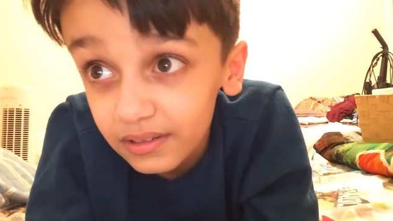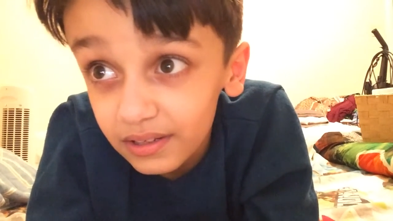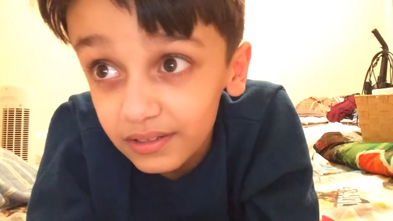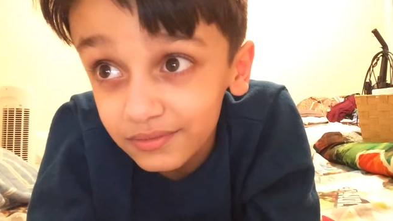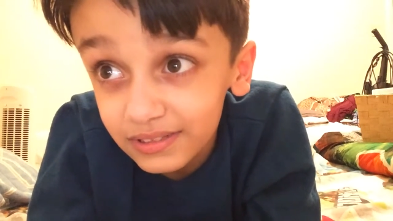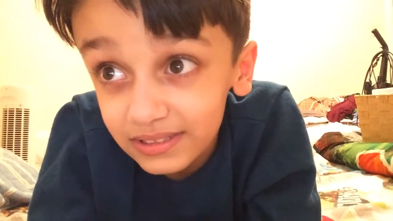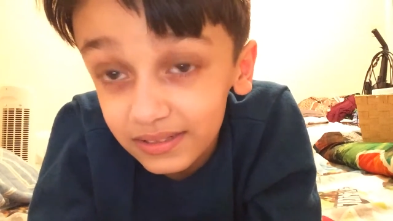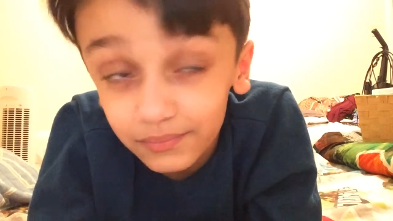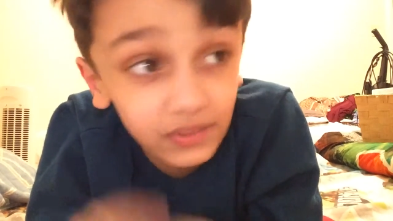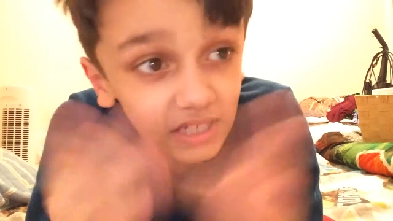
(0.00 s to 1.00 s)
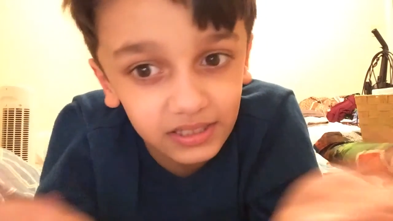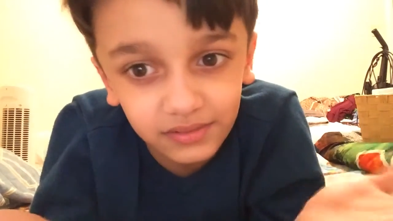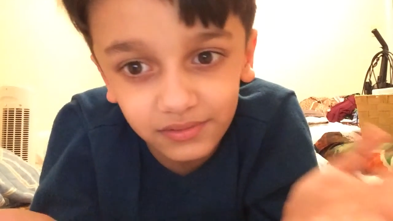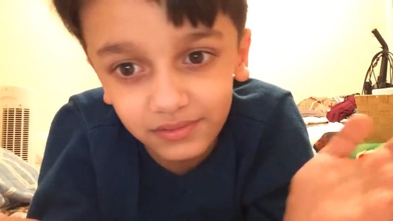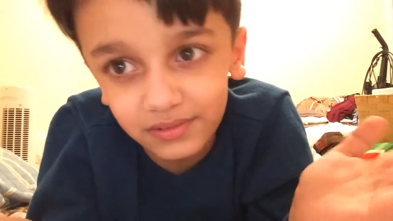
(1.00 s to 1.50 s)
Anyways, I'm like
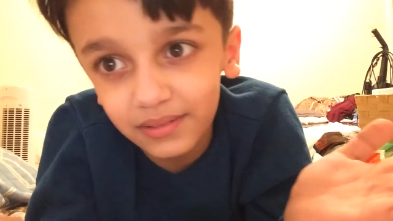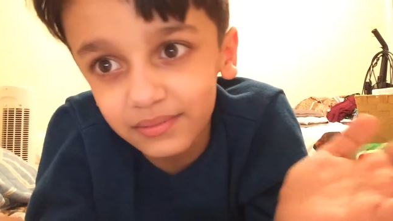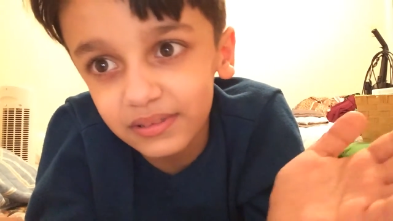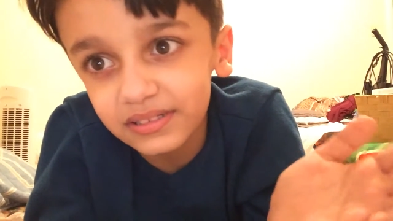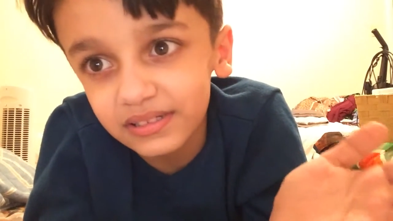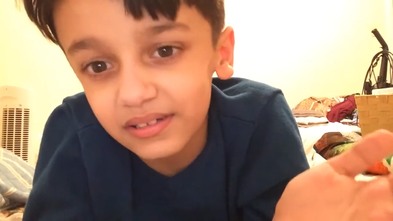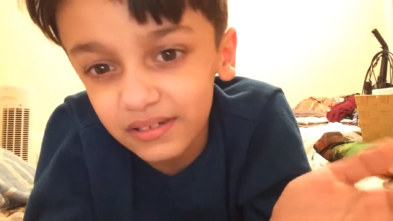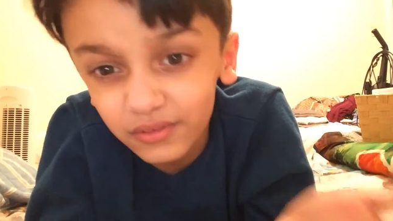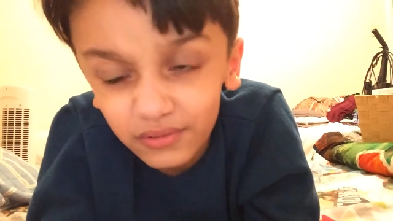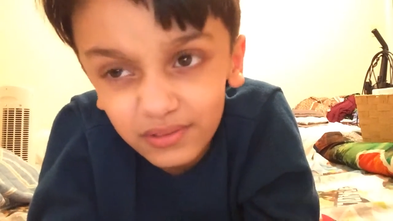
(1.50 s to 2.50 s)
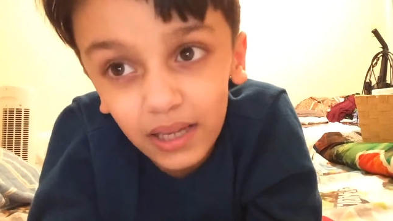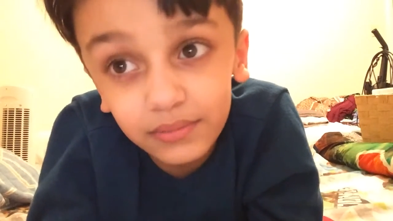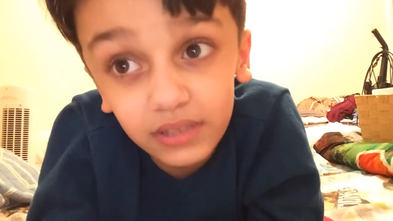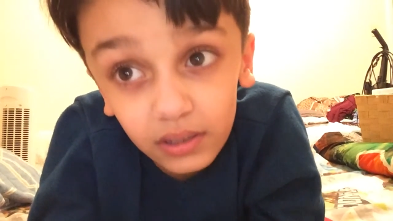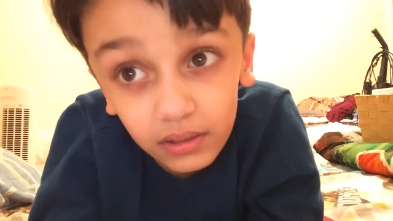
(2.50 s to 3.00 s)
that was a that
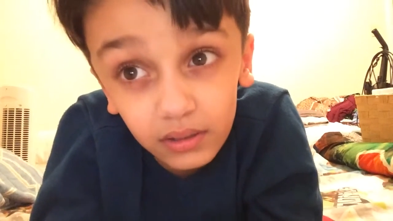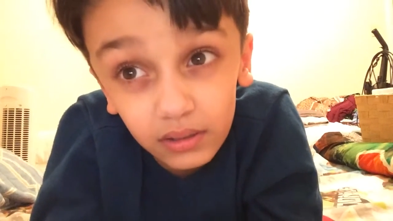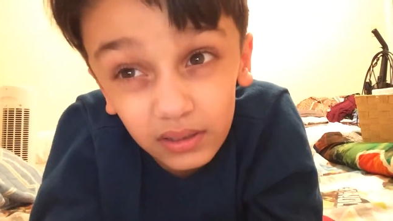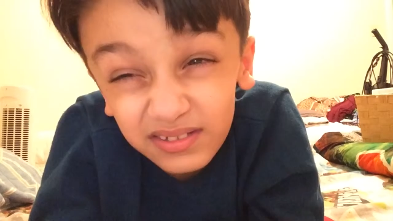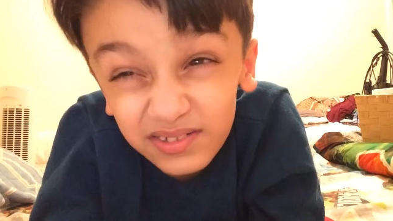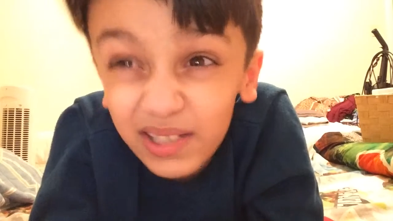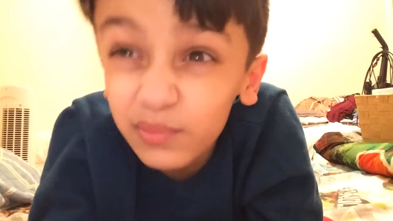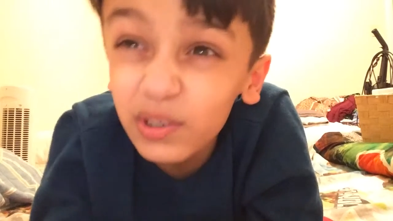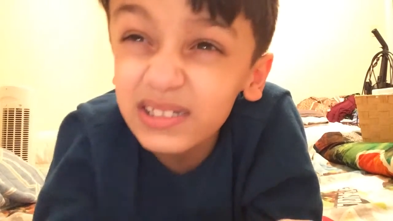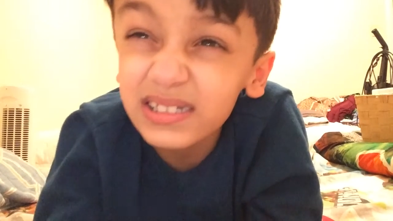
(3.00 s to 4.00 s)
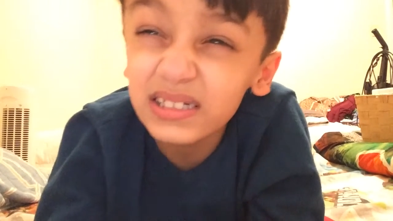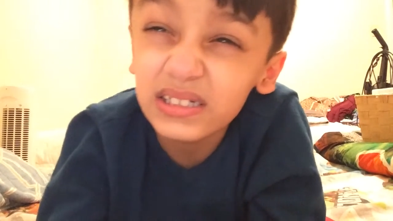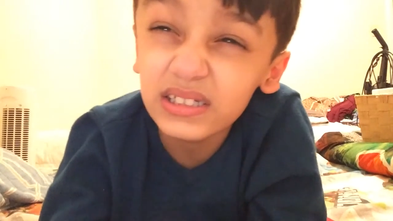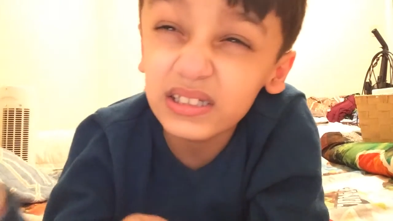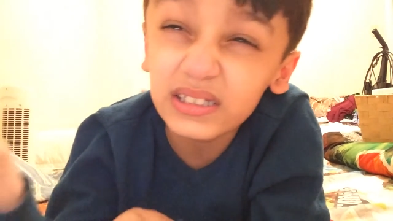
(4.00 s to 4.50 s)
was a good it, it was
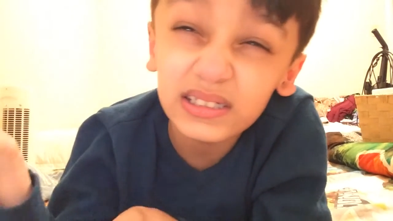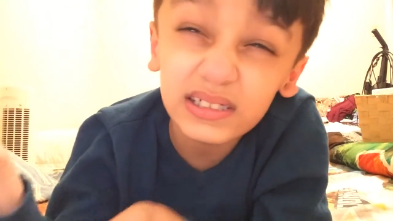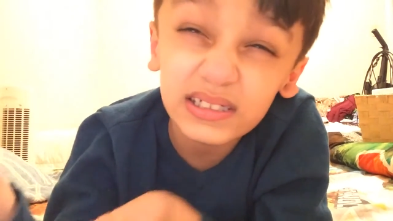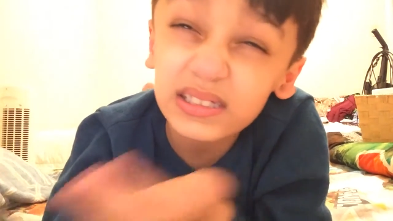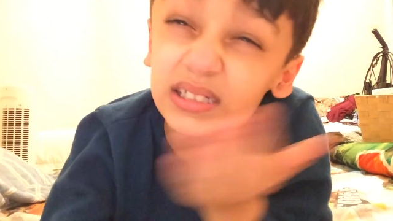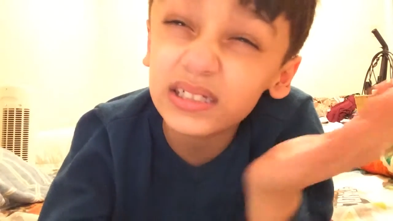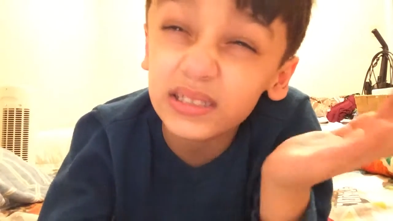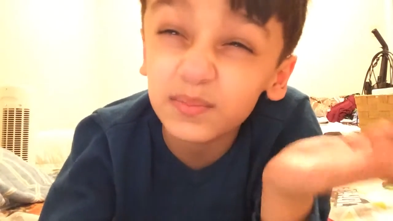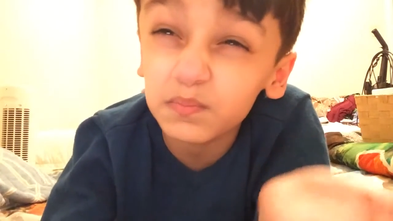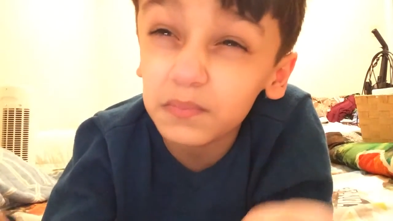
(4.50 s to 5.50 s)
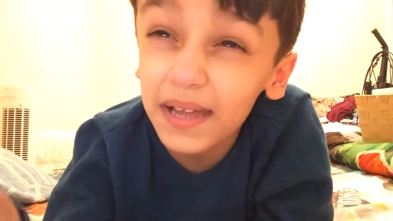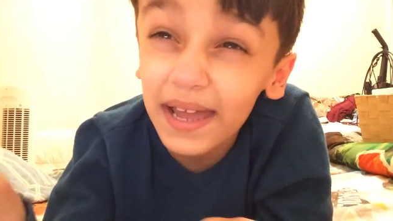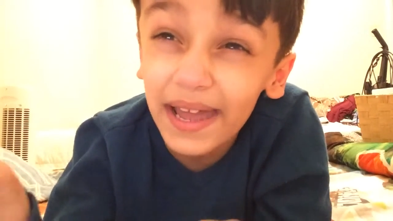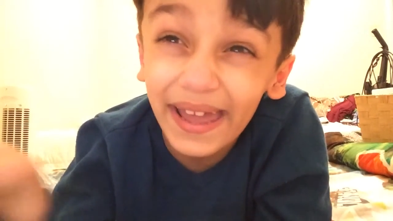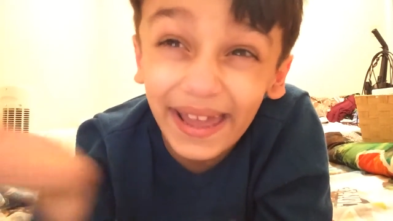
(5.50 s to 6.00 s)
a decent
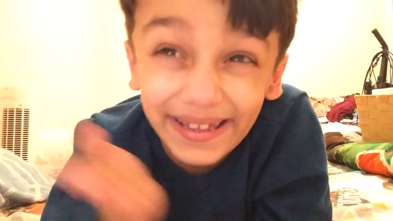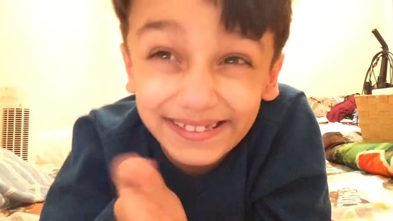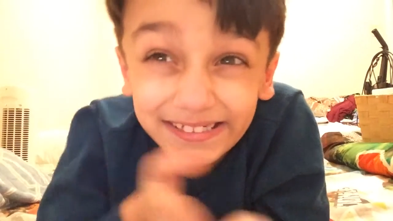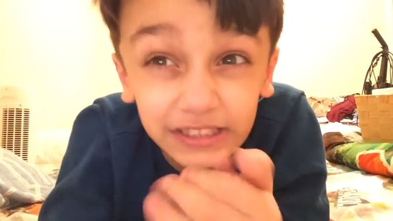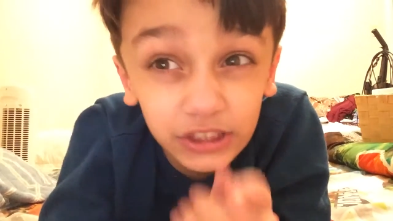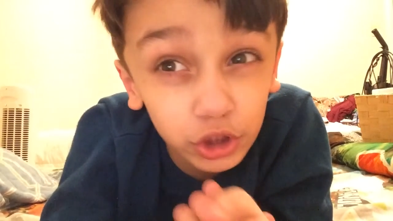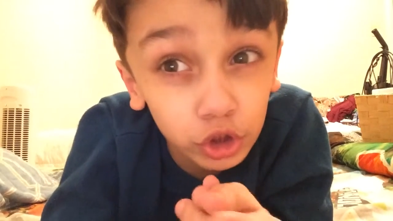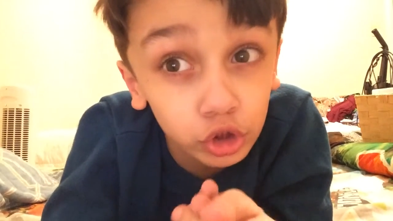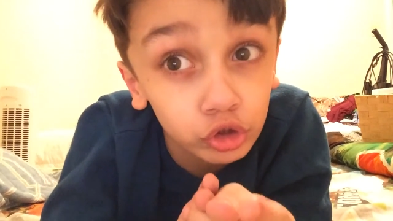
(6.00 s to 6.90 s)
match.